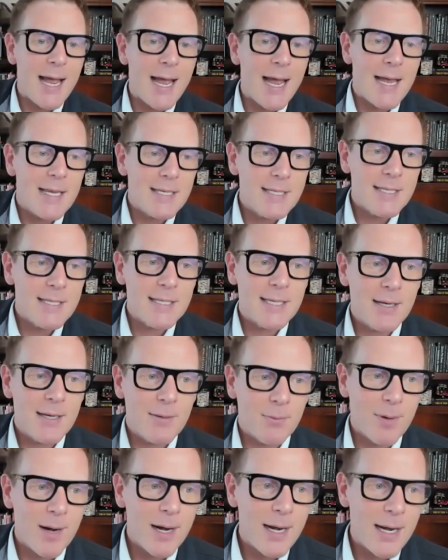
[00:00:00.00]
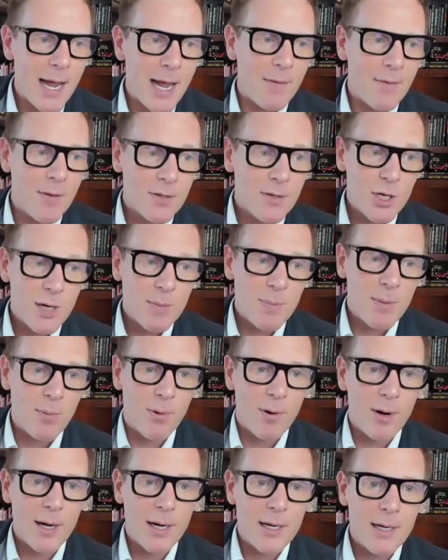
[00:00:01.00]
says right now that
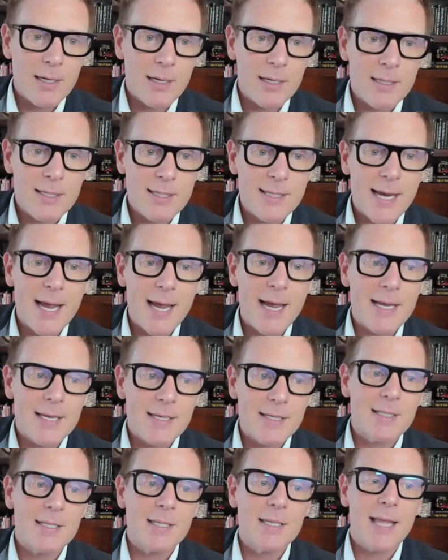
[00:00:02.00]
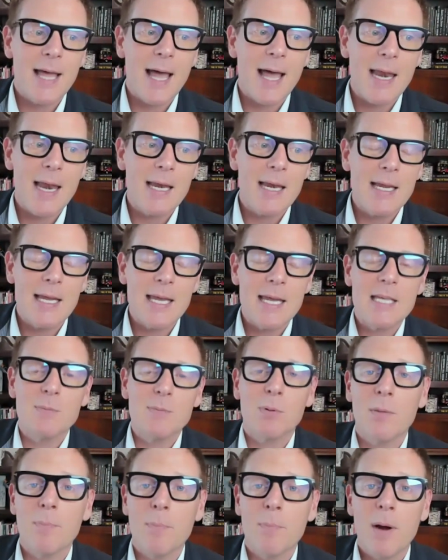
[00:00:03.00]
JP Morgan says that
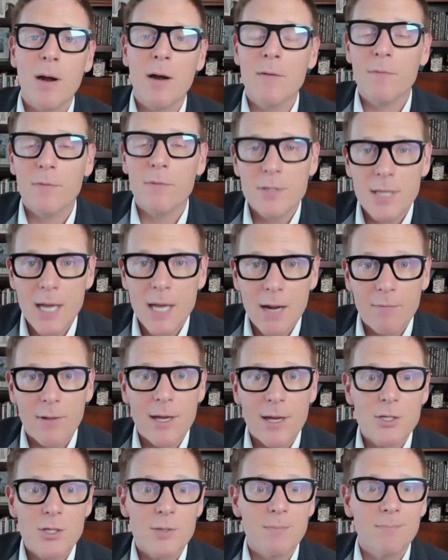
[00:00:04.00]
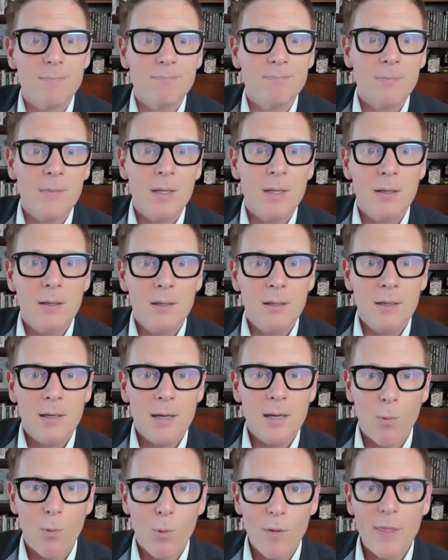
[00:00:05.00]
he's preparing for stagflation.
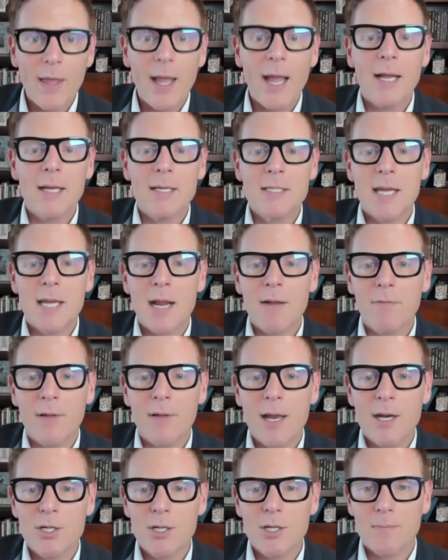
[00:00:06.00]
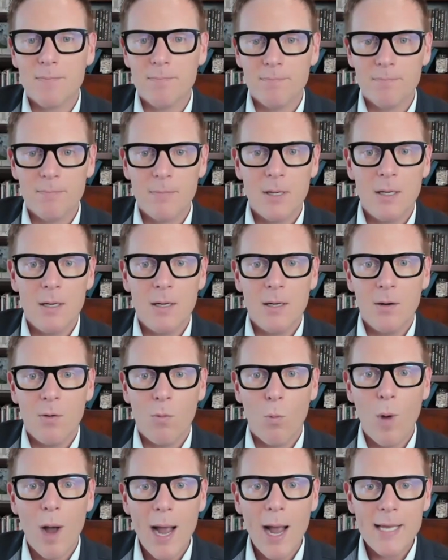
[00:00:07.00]
Now, what the heck is stagflation?
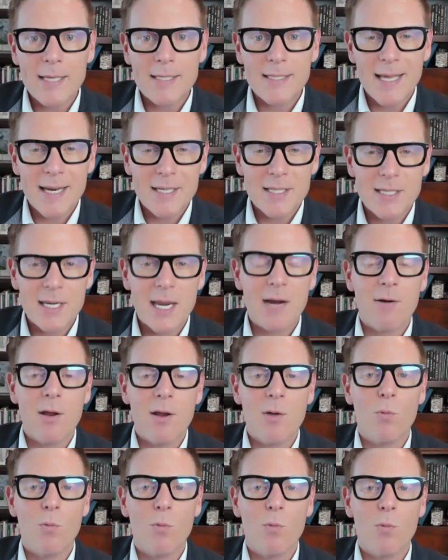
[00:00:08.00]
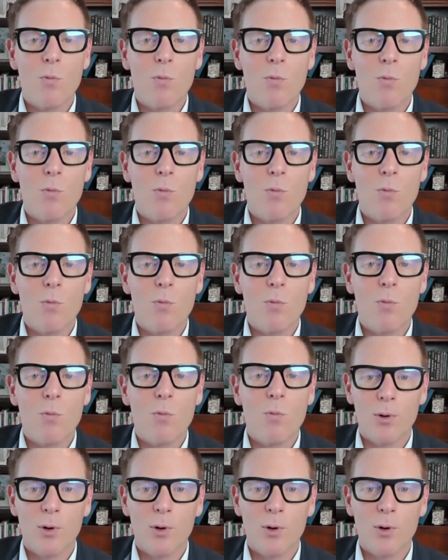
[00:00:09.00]
Why is that a scary word? Why do some people